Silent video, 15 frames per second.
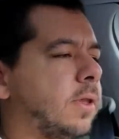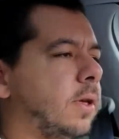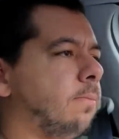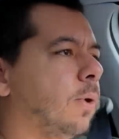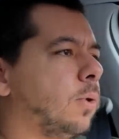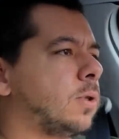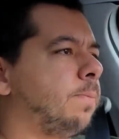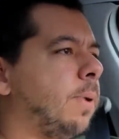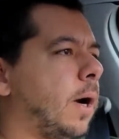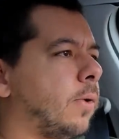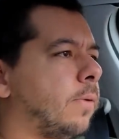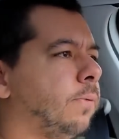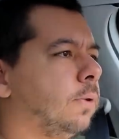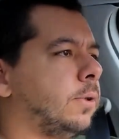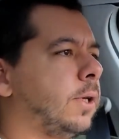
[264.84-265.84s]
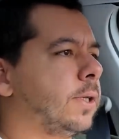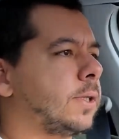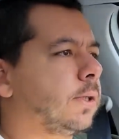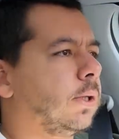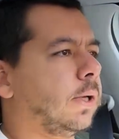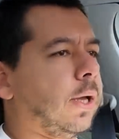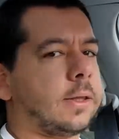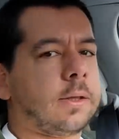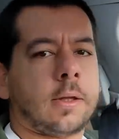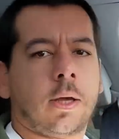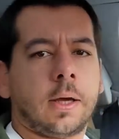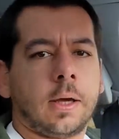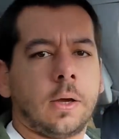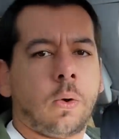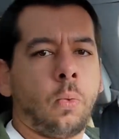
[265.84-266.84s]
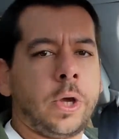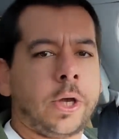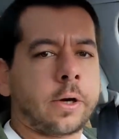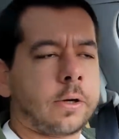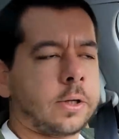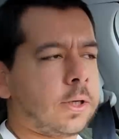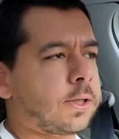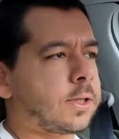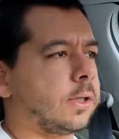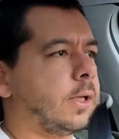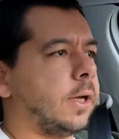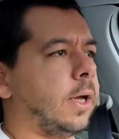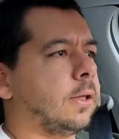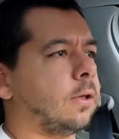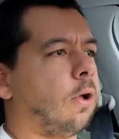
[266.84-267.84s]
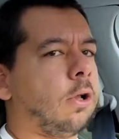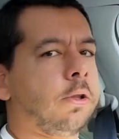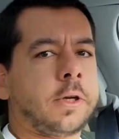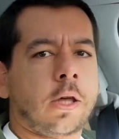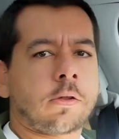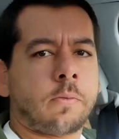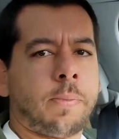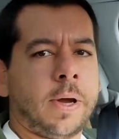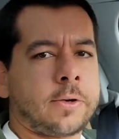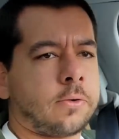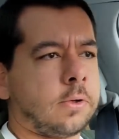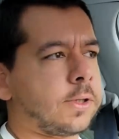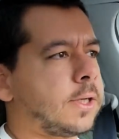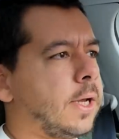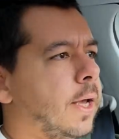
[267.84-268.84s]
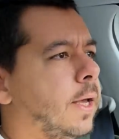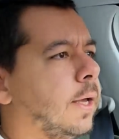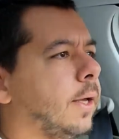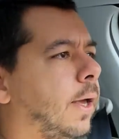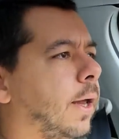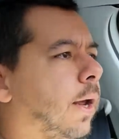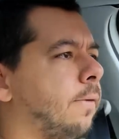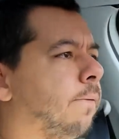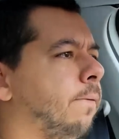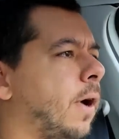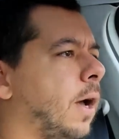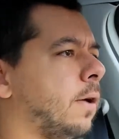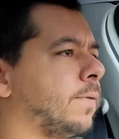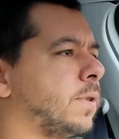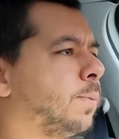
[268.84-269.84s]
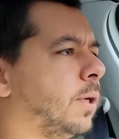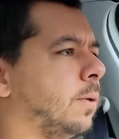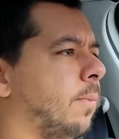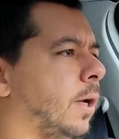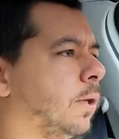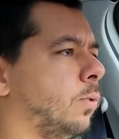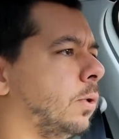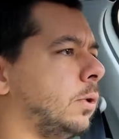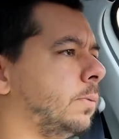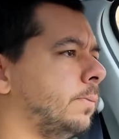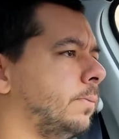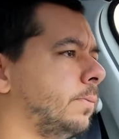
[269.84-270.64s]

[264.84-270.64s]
the most powerful diesel, the weaker diesel, and all the other petrols get a 5-speed manual.